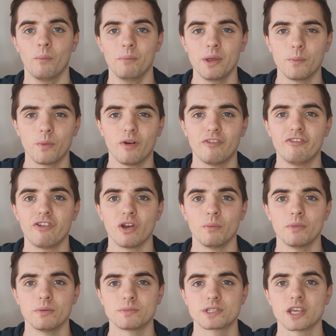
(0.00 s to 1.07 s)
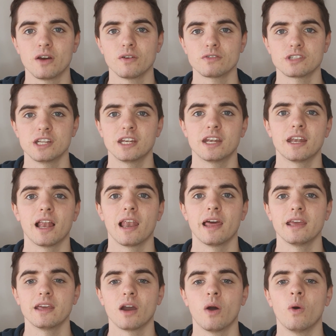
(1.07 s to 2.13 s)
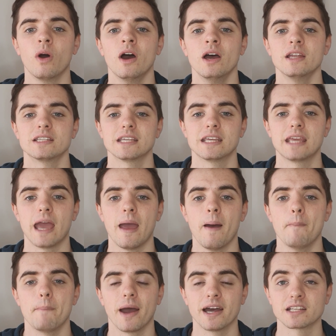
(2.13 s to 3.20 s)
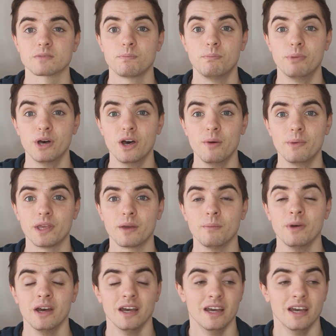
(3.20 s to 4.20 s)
Meanwhile, Fulham themselves needed a late goal to get past Birmingham.